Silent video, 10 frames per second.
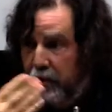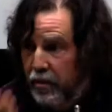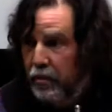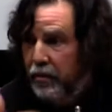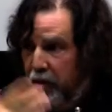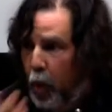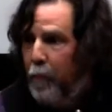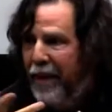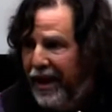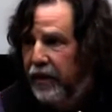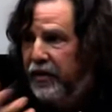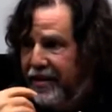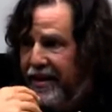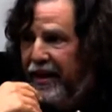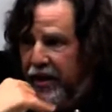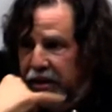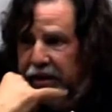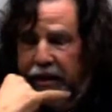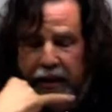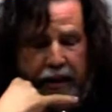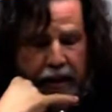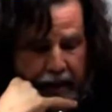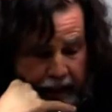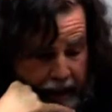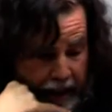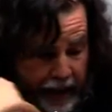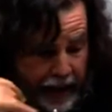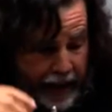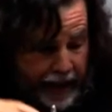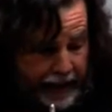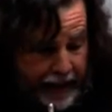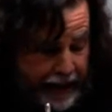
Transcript: to know better SESH, and I,